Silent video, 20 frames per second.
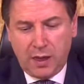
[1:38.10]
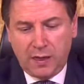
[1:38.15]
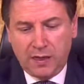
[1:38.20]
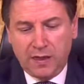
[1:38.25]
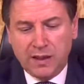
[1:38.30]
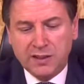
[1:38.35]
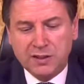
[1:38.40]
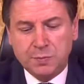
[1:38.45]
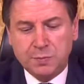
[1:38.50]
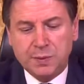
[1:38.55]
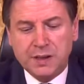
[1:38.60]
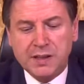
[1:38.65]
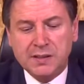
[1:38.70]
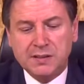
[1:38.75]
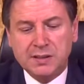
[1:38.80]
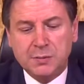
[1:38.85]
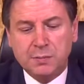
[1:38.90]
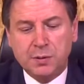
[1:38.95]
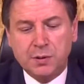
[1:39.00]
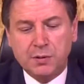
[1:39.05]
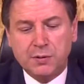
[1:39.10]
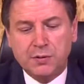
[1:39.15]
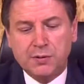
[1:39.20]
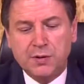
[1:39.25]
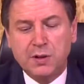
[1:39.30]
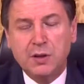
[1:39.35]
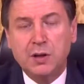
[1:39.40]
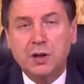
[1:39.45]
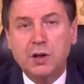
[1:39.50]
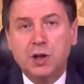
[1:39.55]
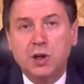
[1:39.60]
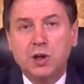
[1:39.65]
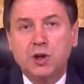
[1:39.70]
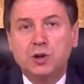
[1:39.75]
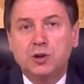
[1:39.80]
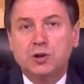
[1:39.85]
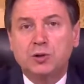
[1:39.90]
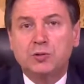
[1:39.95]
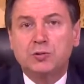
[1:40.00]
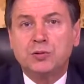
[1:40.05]
These principles
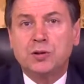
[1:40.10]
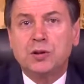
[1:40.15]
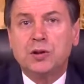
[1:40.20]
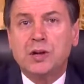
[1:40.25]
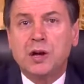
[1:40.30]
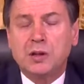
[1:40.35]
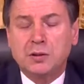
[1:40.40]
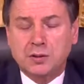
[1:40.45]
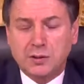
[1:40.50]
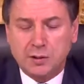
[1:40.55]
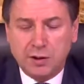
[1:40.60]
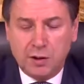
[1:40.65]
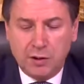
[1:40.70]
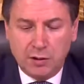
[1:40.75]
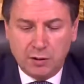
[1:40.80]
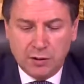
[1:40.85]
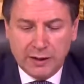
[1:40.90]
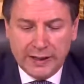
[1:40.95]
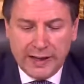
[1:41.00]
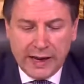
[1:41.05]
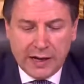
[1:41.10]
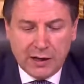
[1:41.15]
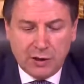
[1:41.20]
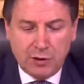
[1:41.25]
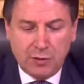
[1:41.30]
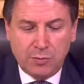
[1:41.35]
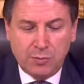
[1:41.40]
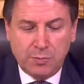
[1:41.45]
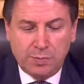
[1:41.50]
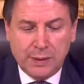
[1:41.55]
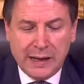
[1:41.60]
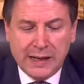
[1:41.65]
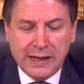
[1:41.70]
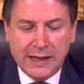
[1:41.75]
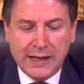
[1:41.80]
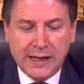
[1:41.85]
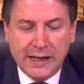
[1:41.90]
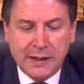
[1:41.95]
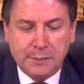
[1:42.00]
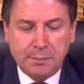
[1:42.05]
should not only
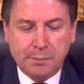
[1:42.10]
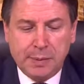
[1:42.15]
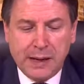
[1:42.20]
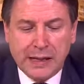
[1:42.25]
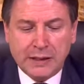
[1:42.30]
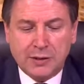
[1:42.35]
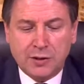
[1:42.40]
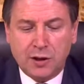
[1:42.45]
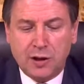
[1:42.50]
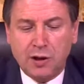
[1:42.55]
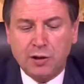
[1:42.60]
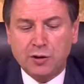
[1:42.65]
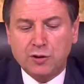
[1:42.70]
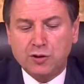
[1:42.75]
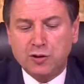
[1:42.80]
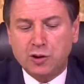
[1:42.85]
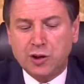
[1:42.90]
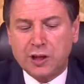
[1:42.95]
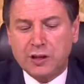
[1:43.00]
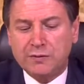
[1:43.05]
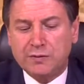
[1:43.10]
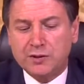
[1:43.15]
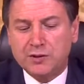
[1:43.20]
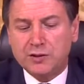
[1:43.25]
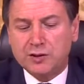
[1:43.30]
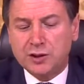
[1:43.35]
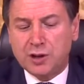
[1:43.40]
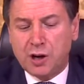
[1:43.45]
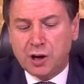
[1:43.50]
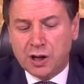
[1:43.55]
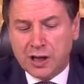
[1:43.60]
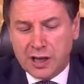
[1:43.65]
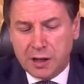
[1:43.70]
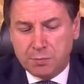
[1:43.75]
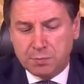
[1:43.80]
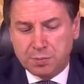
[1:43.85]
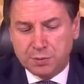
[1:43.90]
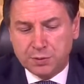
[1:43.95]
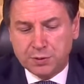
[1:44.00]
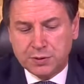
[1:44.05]
accompany but also give a strong
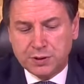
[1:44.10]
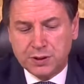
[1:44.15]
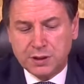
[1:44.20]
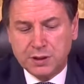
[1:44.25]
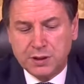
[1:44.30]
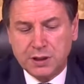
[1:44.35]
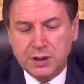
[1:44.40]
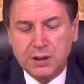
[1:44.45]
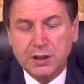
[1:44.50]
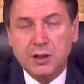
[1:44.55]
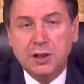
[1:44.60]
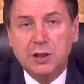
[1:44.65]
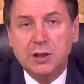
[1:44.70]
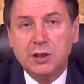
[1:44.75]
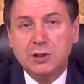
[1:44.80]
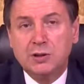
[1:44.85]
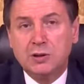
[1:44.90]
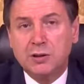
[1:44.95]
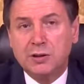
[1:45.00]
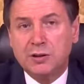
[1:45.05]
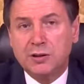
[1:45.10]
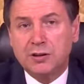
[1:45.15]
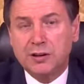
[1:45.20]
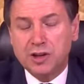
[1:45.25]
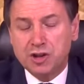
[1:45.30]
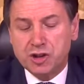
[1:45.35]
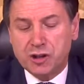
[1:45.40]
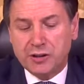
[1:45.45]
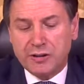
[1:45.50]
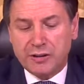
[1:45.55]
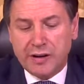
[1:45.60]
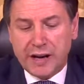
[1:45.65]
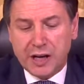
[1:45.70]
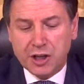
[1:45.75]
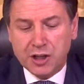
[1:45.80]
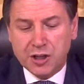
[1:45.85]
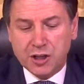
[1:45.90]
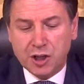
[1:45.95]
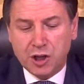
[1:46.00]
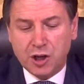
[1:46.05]
input to the
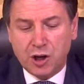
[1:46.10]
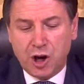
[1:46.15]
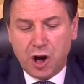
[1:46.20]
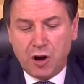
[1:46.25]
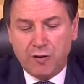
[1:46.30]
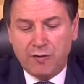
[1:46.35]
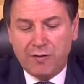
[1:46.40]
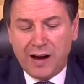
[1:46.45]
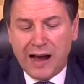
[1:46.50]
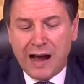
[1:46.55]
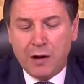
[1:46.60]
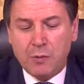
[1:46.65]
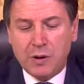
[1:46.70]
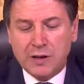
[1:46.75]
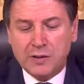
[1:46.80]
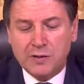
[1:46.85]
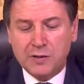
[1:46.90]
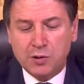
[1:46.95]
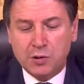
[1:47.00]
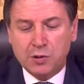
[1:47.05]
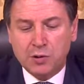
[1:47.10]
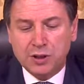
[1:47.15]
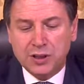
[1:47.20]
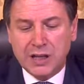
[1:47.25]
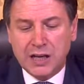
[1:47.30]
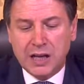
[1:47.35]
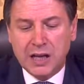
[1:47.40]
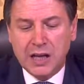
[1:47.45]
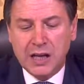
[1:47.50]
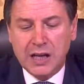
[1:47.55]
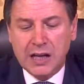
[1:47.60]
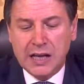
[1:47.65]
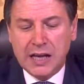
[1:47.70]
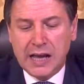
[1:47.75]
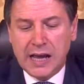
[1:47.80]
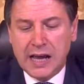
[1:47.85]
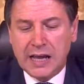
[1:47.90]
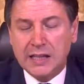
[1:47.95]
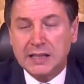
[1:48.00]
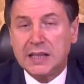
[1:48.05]
regeneration of our social
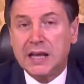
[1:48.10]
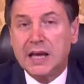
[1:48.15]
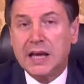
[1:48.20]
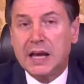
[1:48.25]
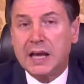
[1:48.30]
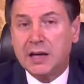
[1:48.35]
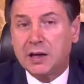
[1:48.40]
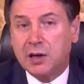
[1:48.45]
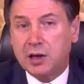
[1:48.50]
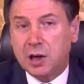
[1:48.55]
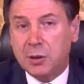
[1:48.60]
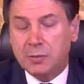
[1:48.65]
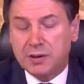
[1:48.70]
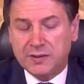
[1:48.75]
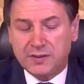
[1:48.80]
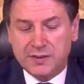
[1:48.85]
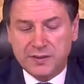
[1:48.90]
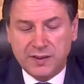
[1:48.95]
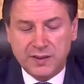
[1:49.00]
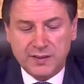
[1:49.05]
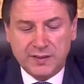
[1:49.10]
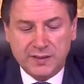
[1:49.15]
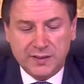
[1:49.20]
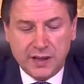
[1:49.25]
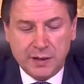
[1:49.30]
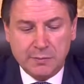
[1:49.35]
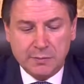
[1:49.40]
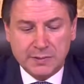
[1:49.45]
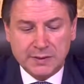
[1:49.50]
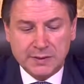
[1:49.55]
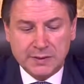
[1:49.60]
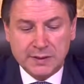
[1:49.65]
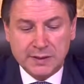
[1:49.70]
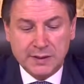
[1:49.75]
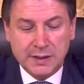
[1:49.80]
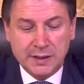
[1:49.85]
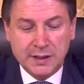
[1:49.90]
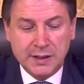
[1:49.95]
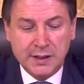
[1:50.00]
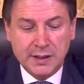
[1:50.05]
and economic systems
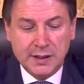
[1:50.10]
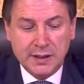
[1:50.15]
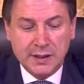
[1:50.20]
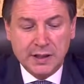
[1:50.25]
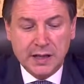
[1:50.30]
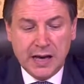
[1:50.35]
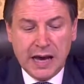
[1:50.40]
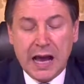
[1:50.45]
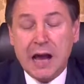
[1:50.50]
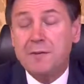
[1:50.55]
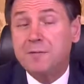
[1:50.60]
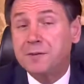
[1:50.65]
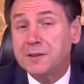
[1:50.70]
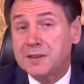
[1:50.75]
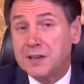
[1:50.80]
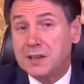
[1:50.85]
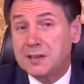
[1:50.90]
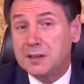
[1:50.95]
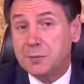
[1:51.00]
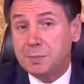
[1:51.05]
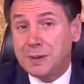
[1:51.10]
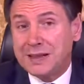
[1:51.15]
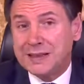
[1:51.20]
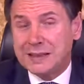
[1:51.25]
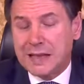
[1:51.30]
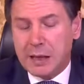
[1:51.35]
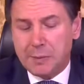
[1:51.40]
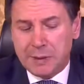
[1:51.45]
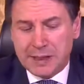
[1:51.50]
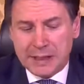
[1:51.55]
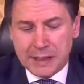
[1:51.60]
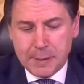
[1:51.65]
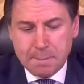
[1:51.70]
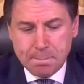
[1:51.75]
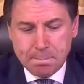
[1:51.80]
after the pandemic.